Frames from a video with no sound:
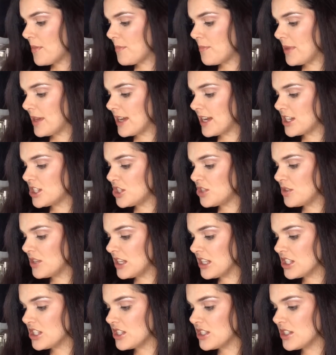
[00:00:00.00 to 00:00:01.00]
Because you
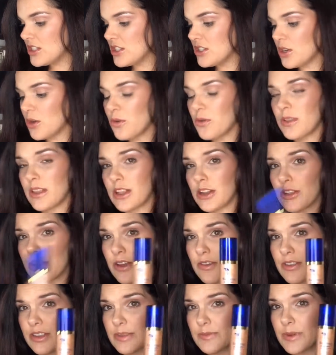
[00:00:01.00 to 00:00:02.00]
need so little
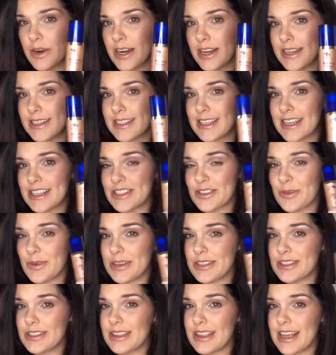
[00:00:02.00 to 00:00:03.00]
of this product, it's
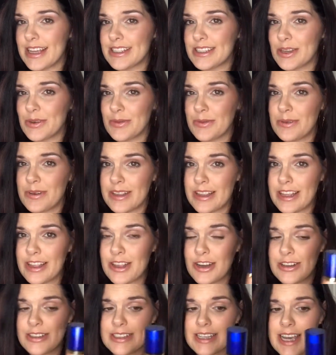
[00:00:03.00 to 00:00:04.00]
going to last a really
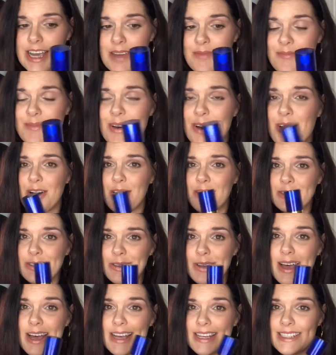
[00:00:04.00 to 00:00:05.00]
long time.
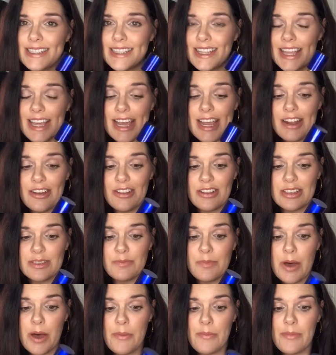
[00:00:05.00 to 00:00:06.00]
Also has the airless
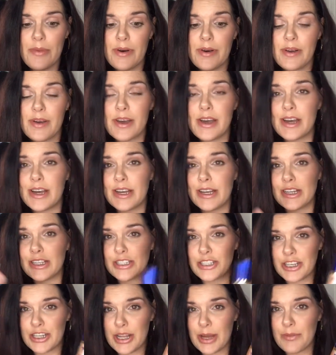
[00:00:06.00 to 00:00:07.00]
pump,
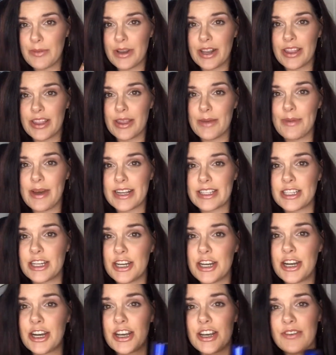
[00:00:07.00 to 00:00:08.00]
so you're not putting the
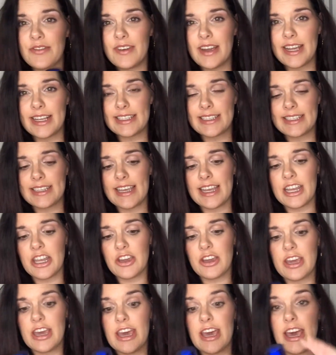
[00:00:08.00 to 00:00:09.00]
bacteria on your face and you
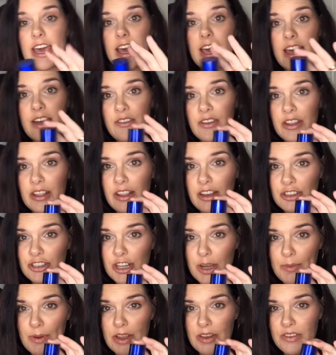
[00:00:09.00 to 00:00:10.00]
get every last
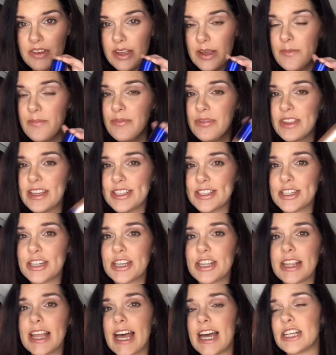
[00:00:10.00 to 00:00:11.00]
drop out of it. This
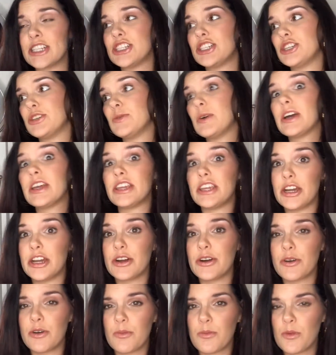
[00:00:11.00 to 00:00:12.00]
could last you a
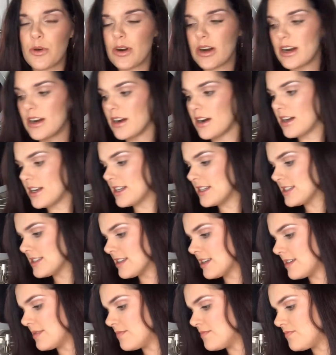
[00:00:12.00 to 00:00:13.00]
year or more,
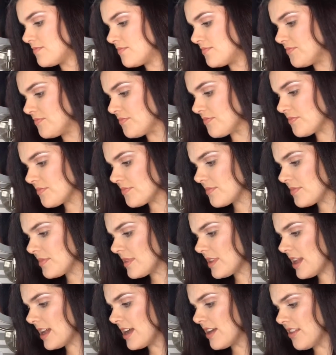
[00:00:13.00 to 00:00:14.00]
honestly.
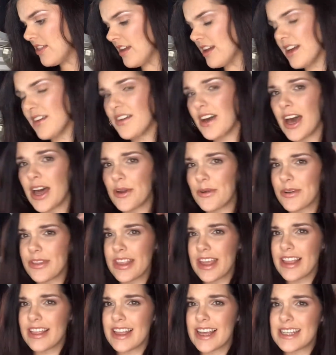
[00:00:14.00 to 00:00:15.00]
I think I've had one
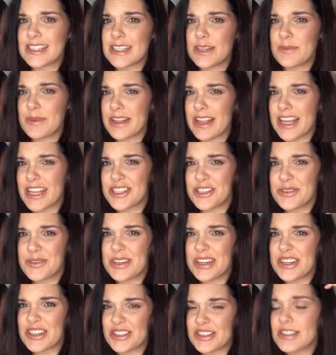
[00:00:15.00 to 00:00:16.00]
that lasted me like 2
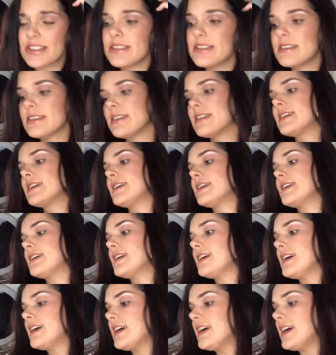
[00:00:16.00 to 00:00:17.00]
years.
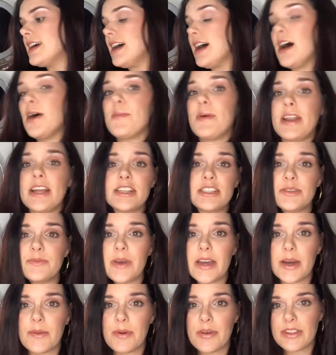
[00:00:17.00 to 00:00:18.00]
And I do
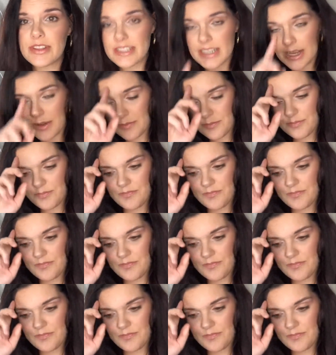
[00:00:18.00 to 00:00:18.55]
makeup all the time.